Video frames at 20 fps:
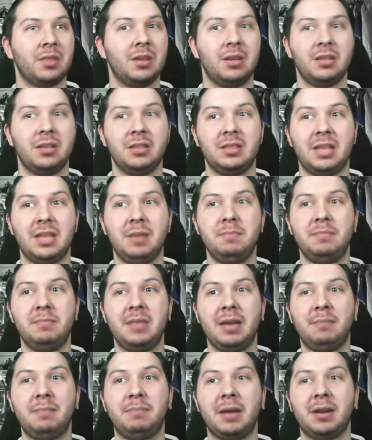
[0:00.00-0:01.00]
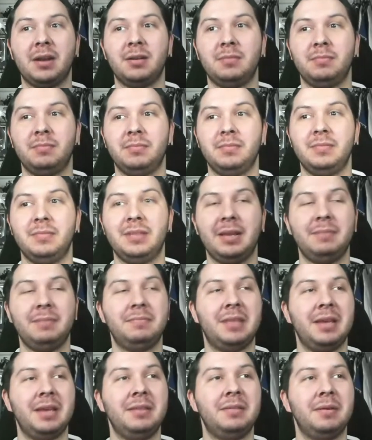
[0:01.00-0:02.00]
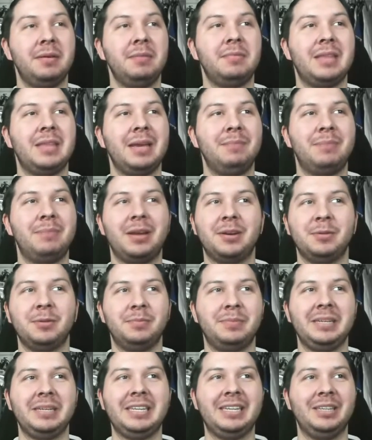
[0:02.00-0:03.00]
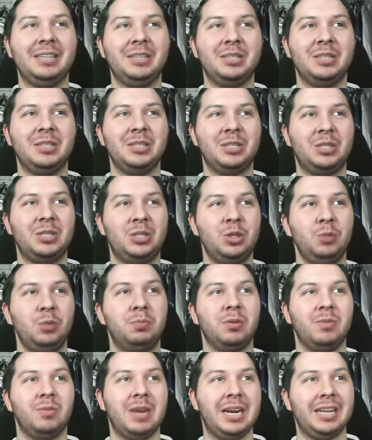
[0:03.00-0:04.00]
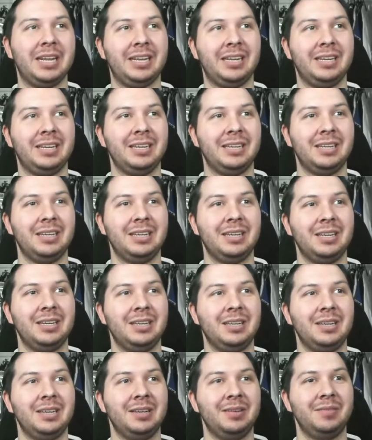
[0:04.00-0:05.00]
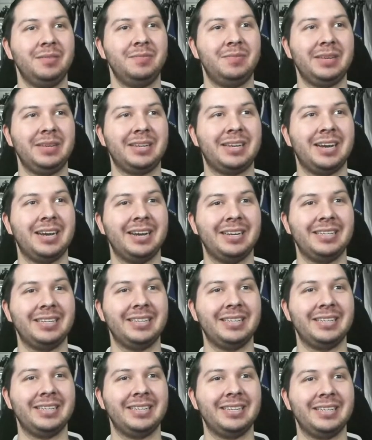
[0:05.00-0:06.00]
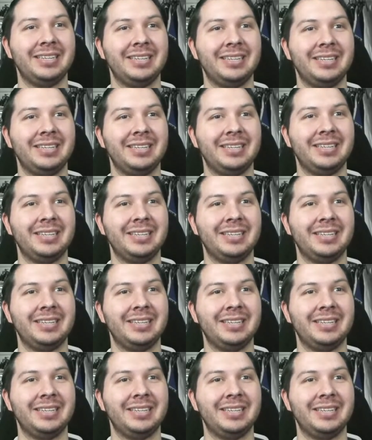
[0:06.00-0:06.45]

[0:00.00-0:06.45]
They they better they they they, they better be super ready because uh,